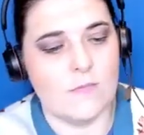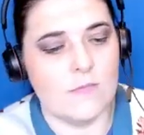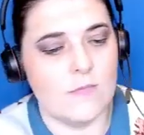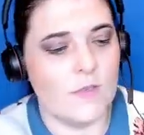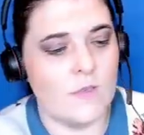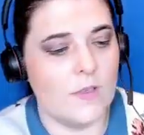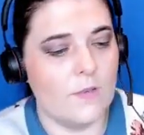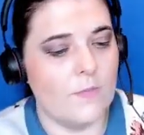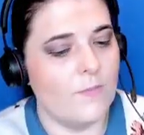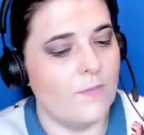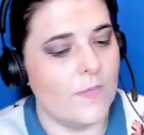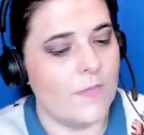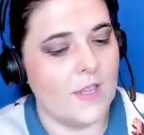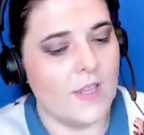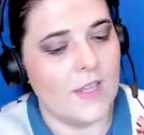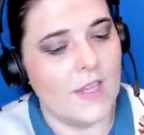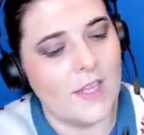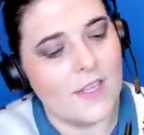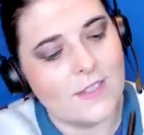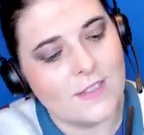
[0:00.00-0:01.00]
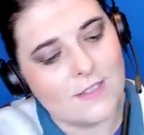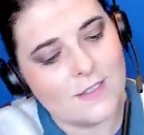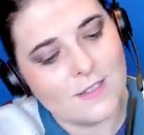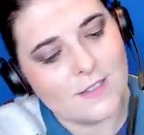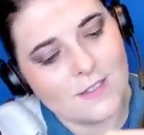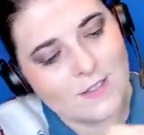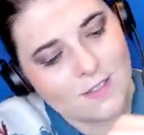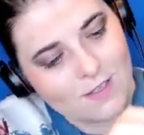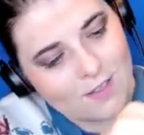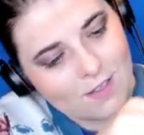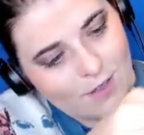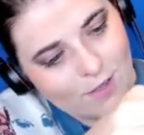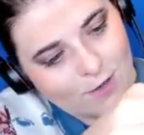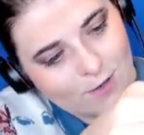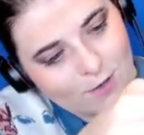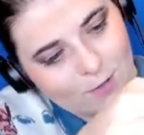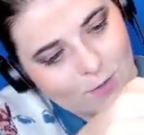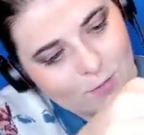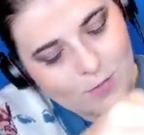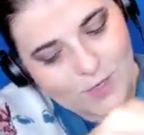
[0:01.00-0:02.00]
Nope, it's not
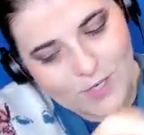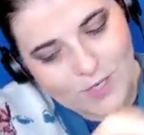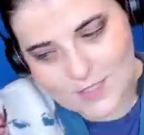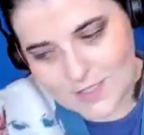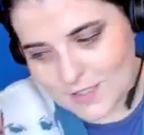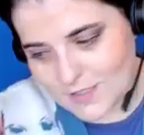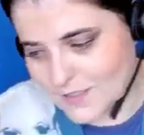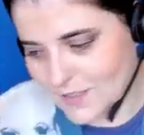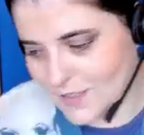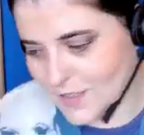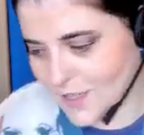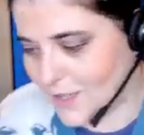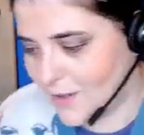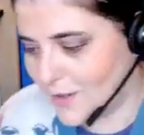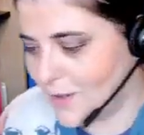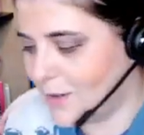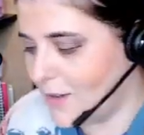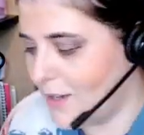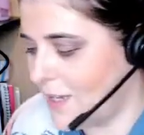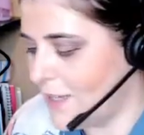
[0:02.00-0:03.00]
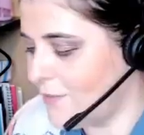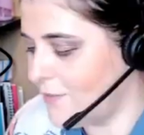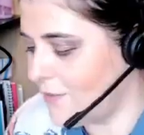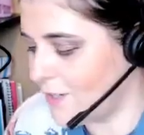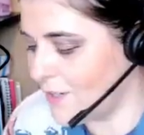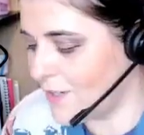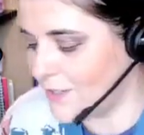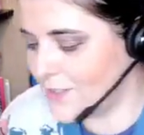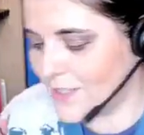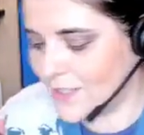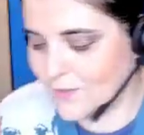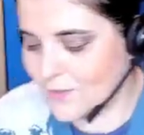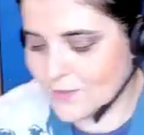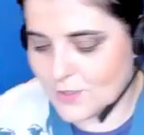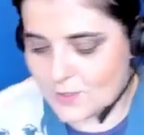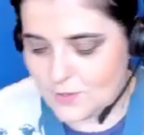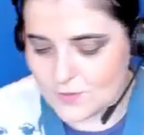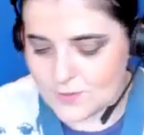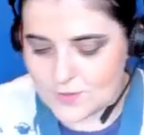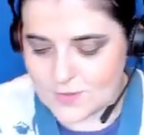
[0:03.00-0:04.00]
cooperating today, or I forgot how to
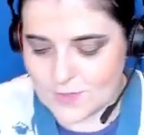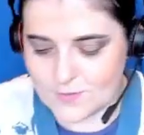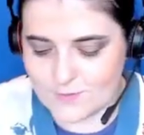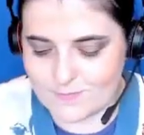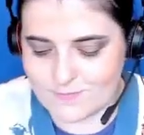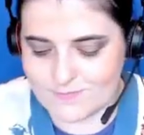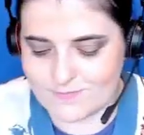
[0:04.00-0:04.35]
use them.